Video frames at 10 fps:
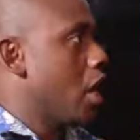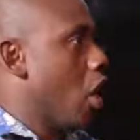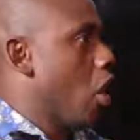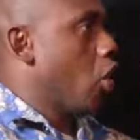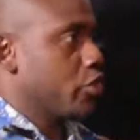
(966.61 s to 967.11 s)

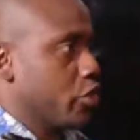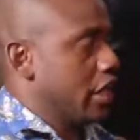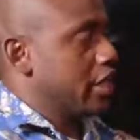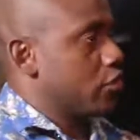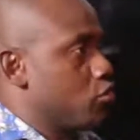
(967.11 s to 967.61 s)
or you
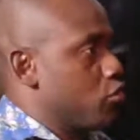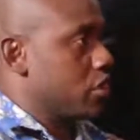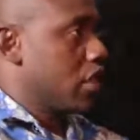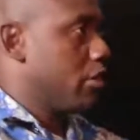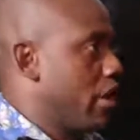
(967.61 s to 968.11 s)
get a
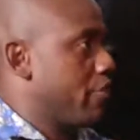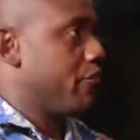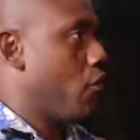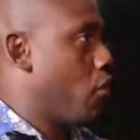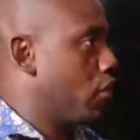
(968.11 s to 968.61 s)
Toyota
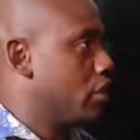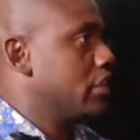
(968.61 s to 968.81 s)
RAV4.